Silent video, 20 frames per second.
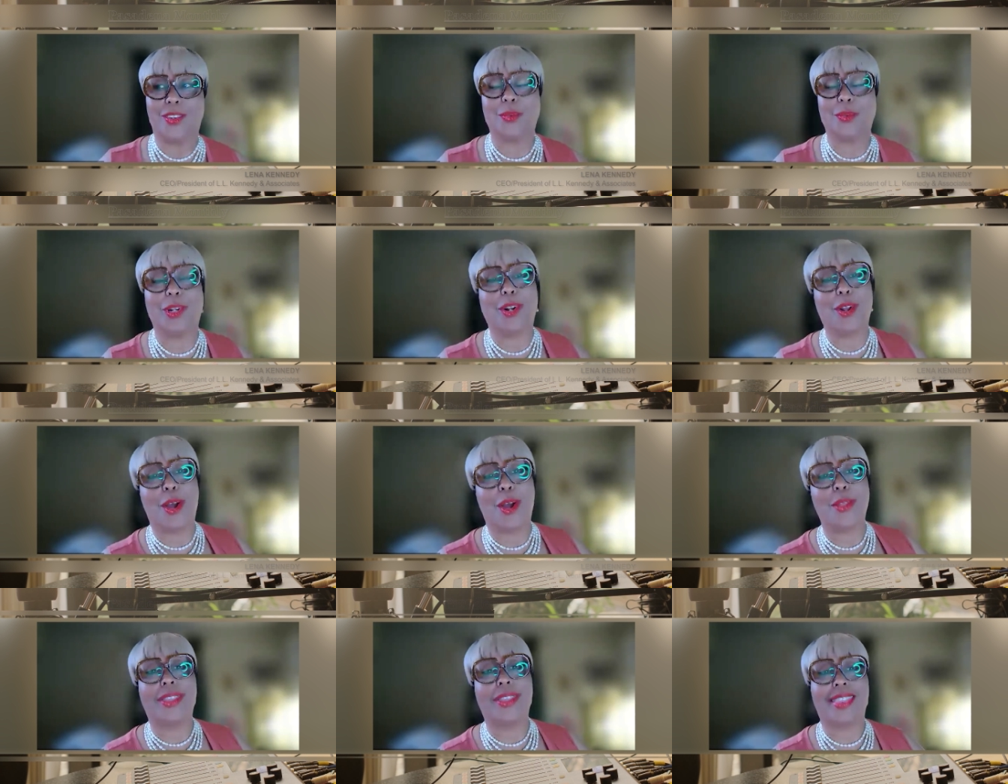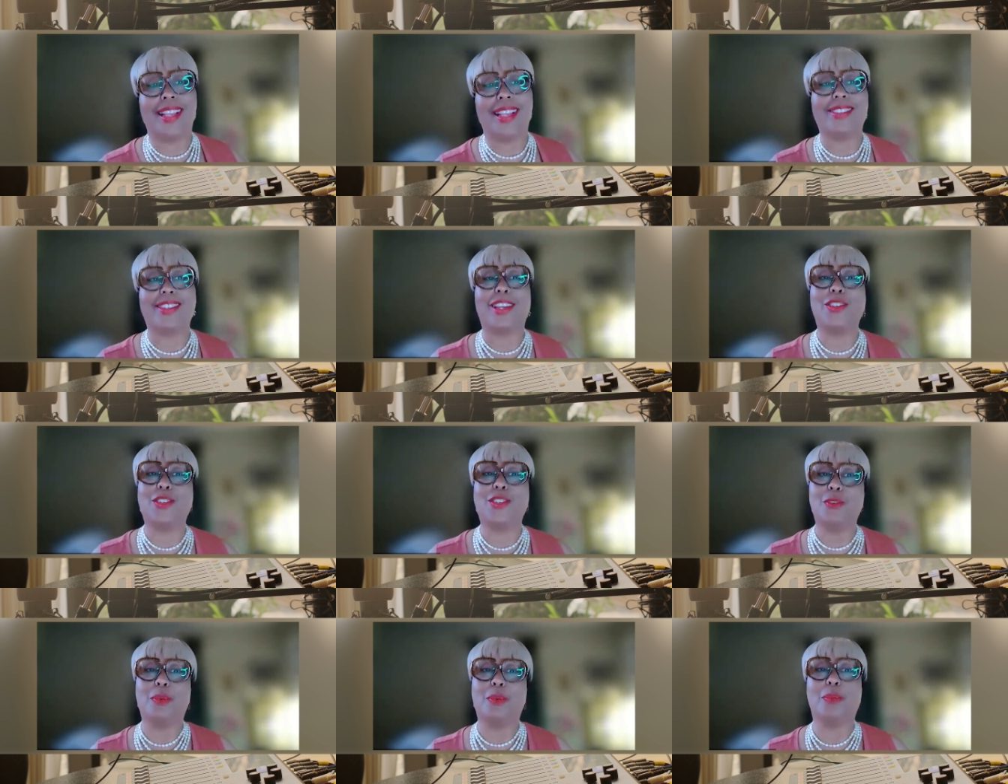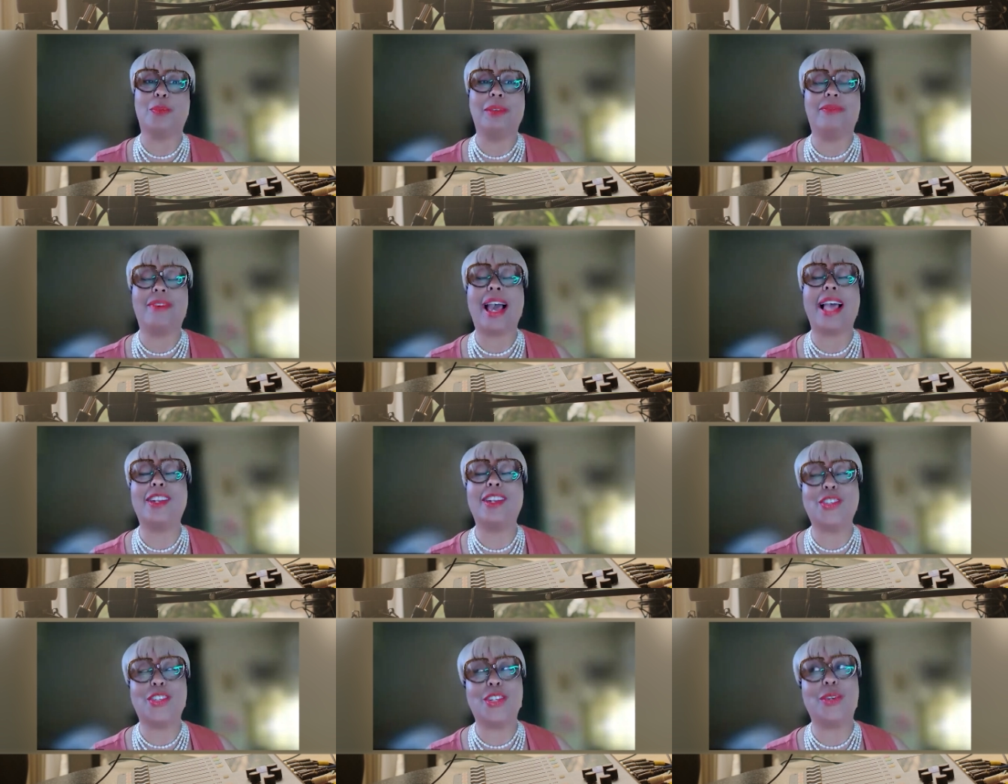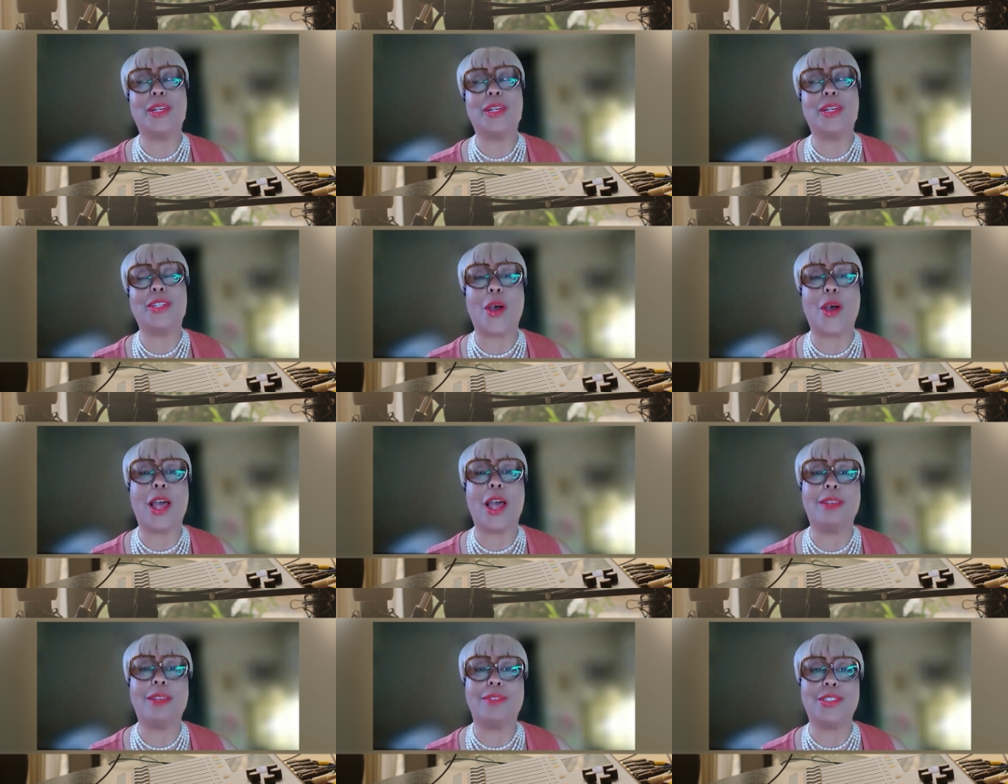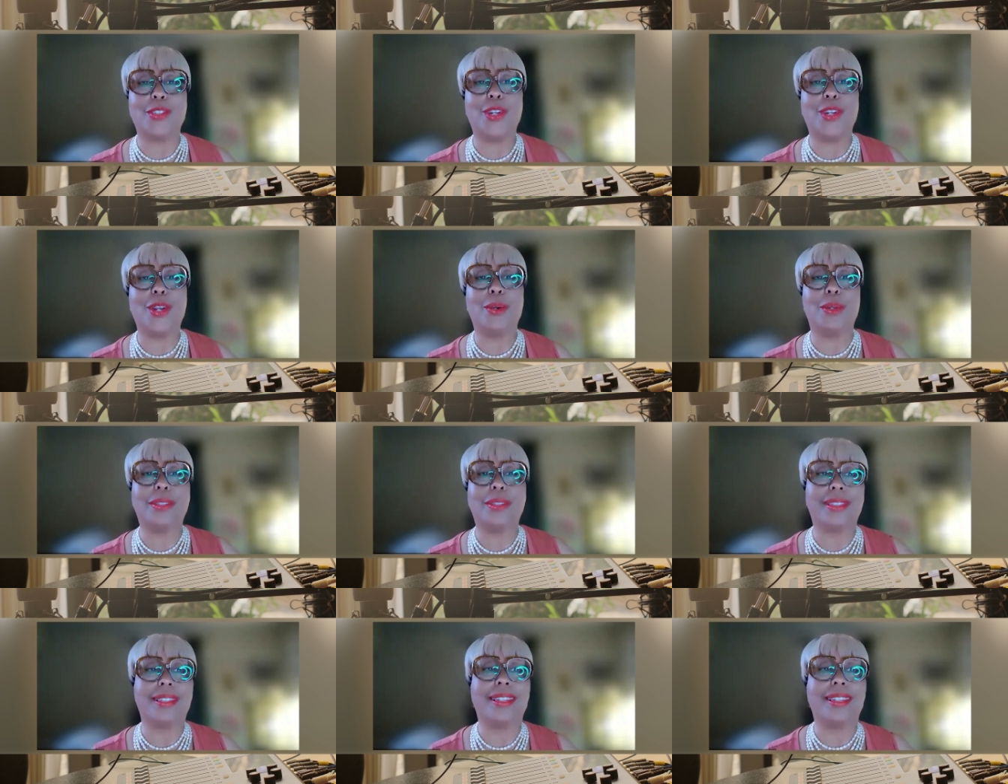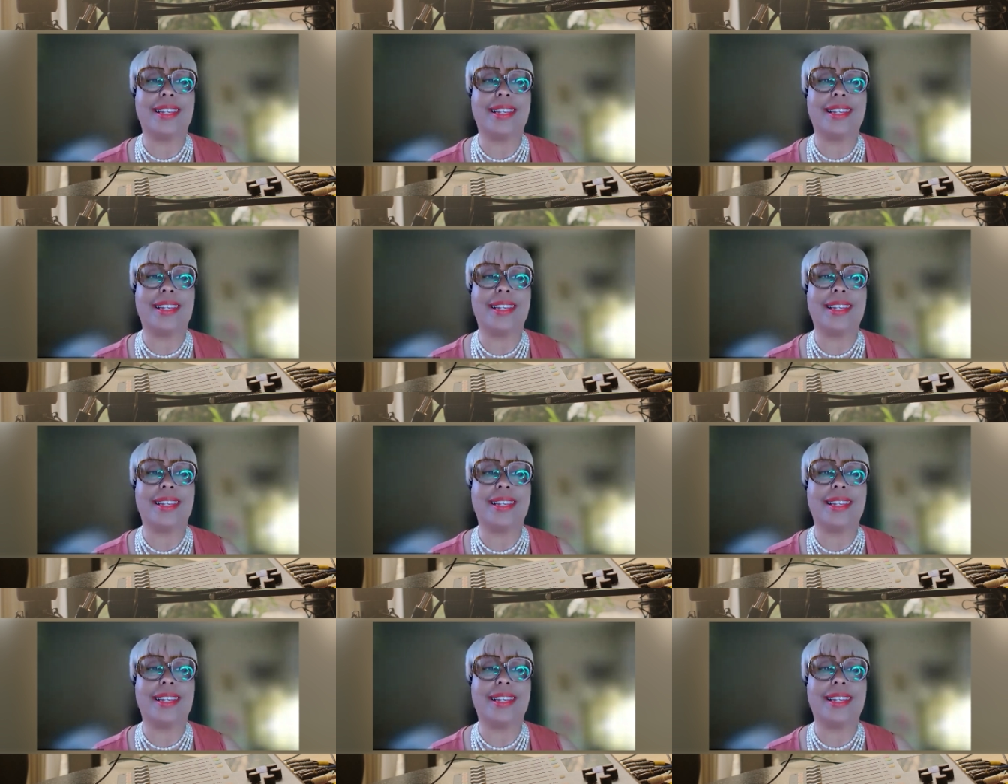doing all the things I do for we volunteer, as all of us know, it's a